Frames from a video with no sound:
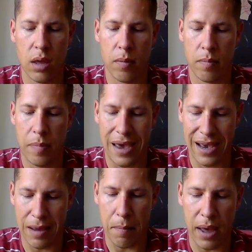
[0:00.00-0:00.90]

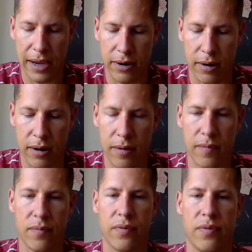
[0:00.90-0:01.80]
Pec minor,
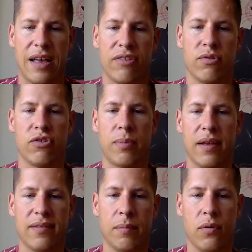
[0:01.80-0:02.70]
that's
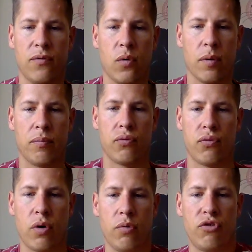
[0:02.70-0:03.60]
responsible for
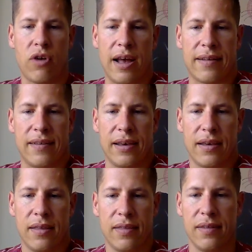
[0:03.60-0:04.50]
protracting
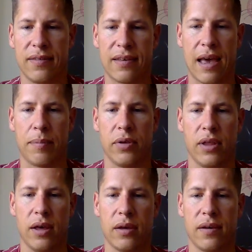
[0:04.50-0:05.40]
the
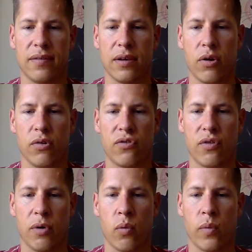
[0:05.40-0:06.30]
scapula because it goes
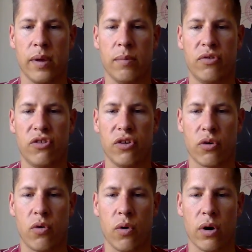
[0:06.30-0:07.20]
from your ribs to your
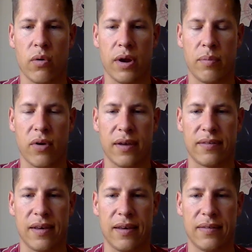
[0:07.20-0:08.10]
coracoid
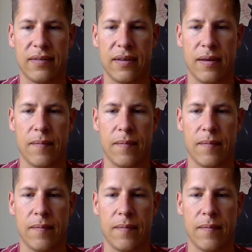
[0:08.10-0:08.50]
process,